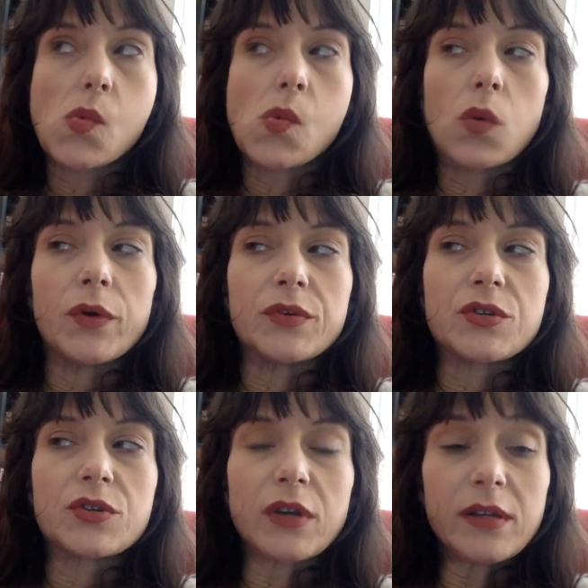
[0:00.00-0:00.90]
was
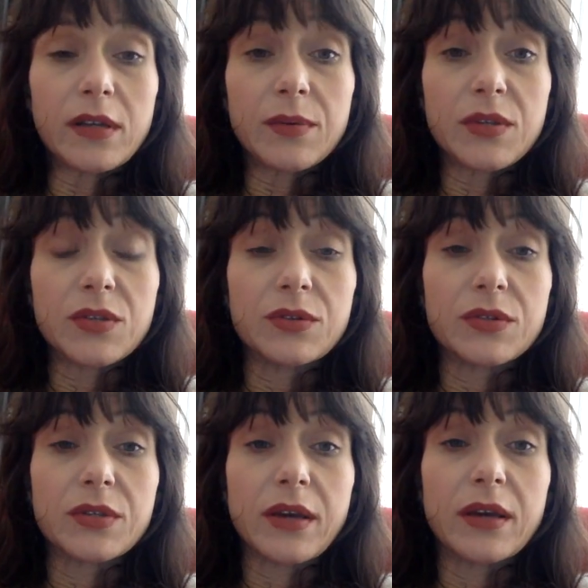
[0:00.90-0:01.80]
trying to commit
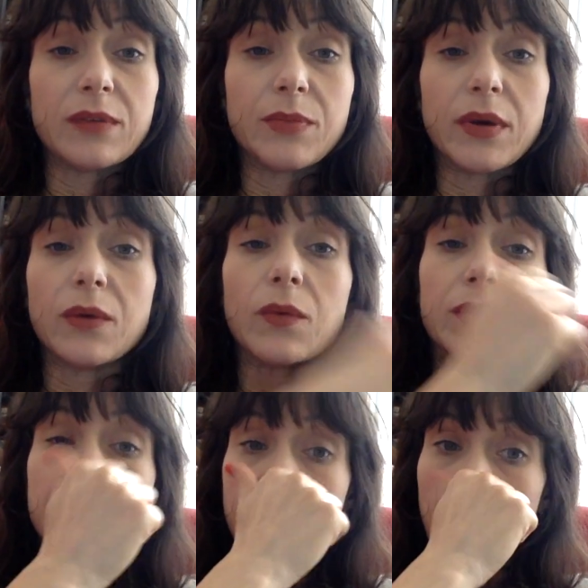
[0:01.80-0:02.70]
suicide but
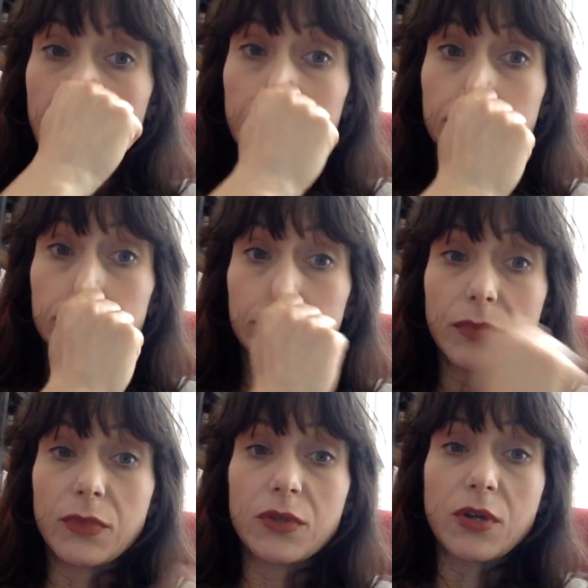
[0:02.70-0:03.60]
was
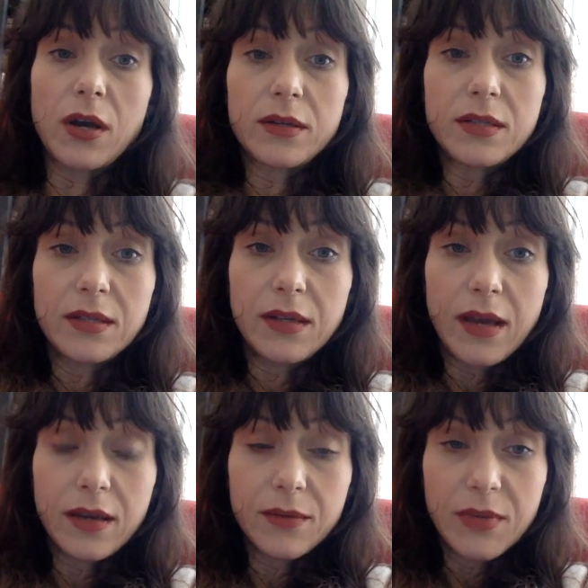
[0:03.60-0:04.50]
talked into
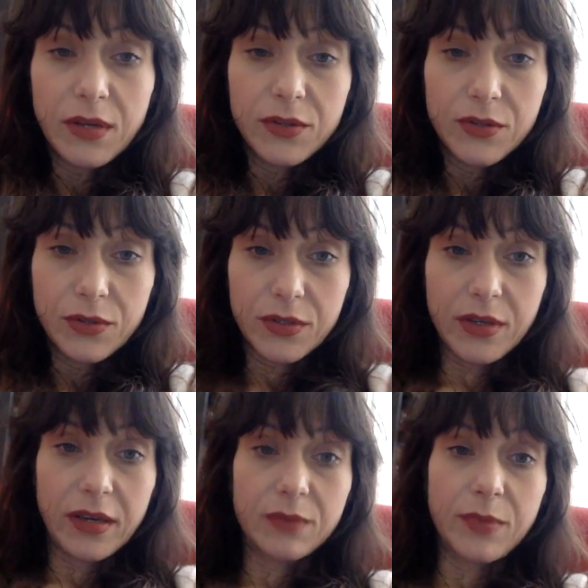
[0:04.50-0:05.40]
not committing
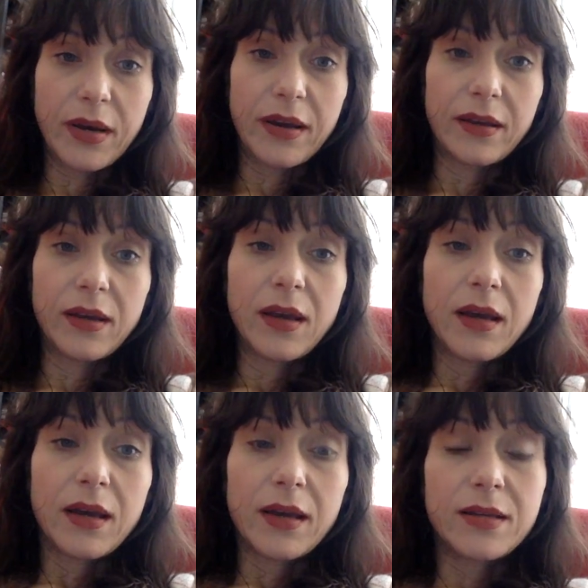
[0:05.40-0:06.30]
suicide by
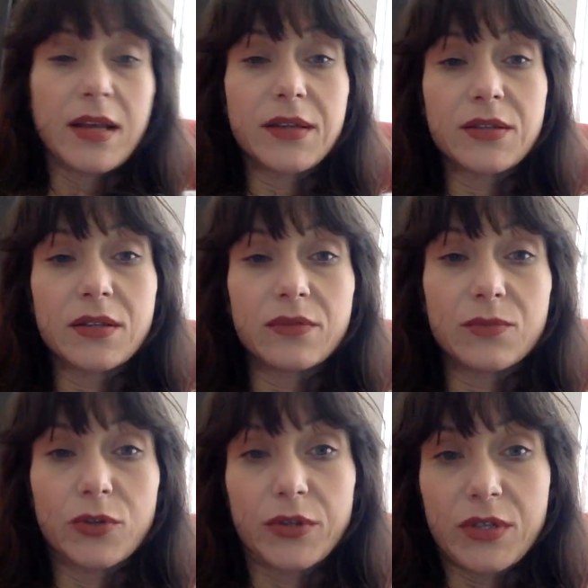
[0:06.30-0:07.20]
a denizen of
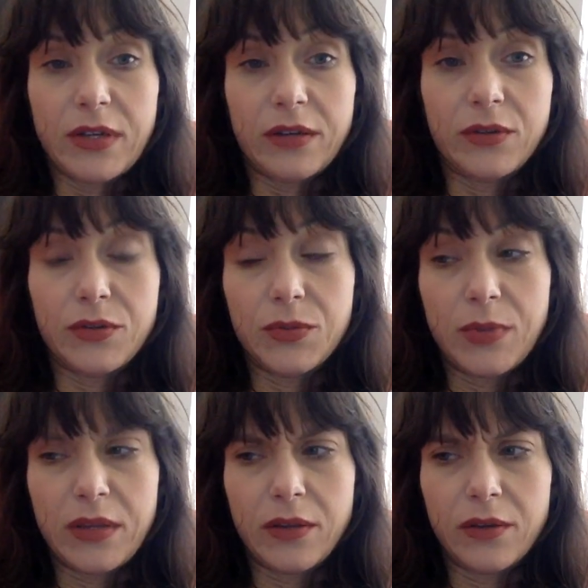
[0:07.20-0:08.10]
Moristoun who's
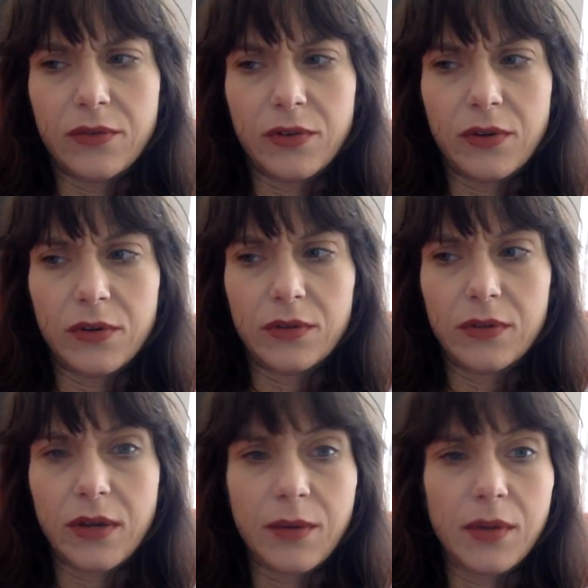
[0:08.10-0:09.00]
been there for
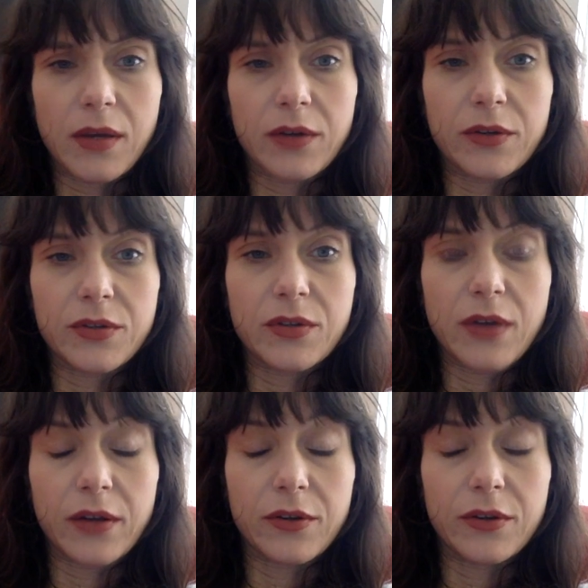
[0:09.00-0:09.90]
a couple of hundred,
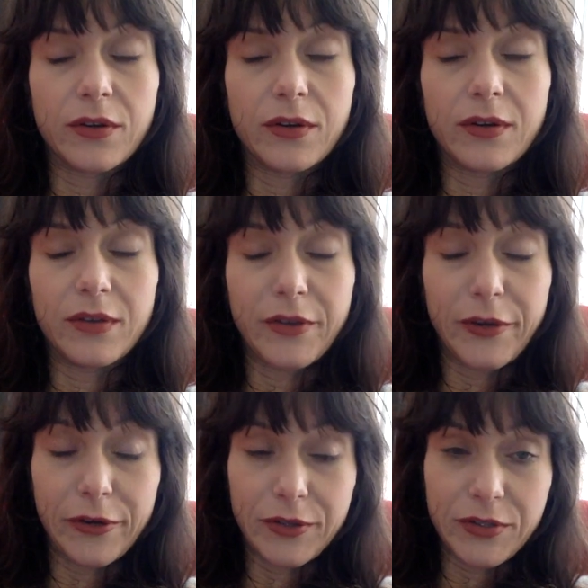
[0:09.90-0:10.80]
hundred
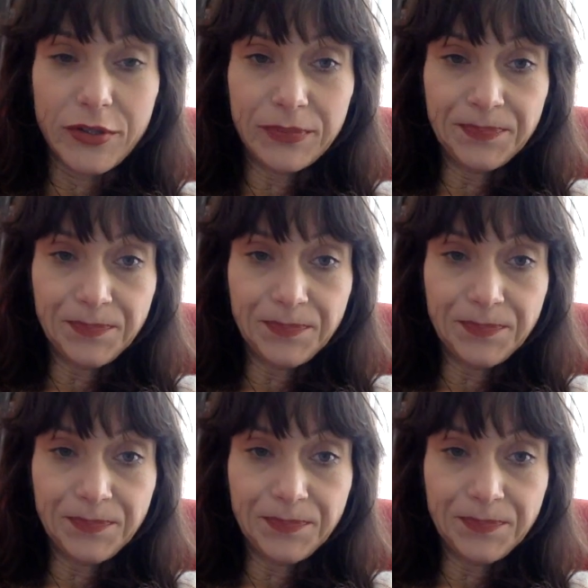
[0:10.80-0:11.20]
years